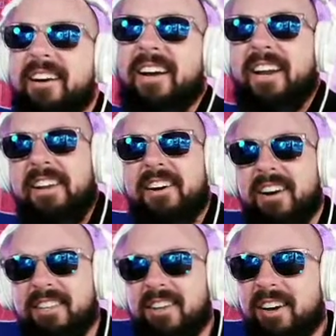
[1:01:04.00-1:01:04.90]
And
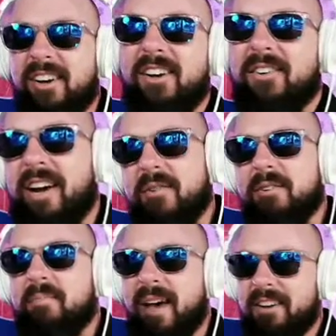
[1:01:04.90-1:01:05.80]
here I thought
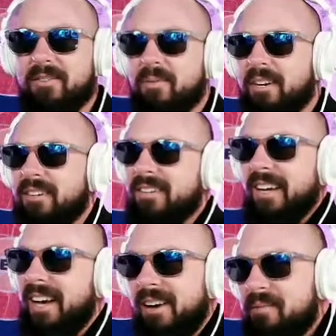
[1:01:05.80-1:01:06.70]
Colorado was bad in the
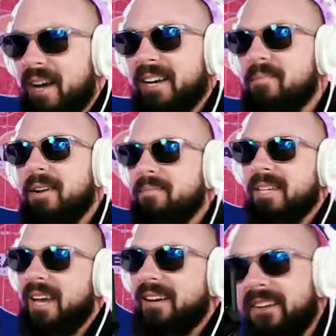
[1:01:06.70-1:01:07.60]
winter. I'm not coming
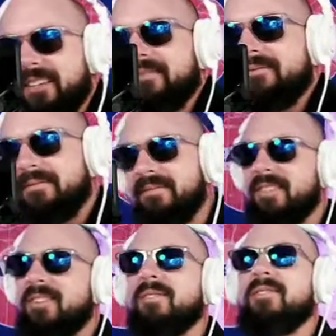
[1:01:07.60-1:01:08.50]
up to Canada.
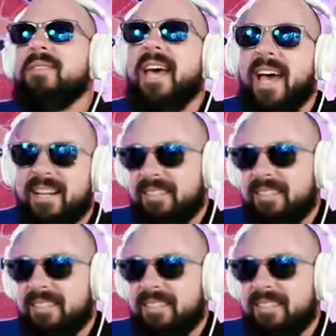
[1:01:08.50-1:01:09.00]
Screw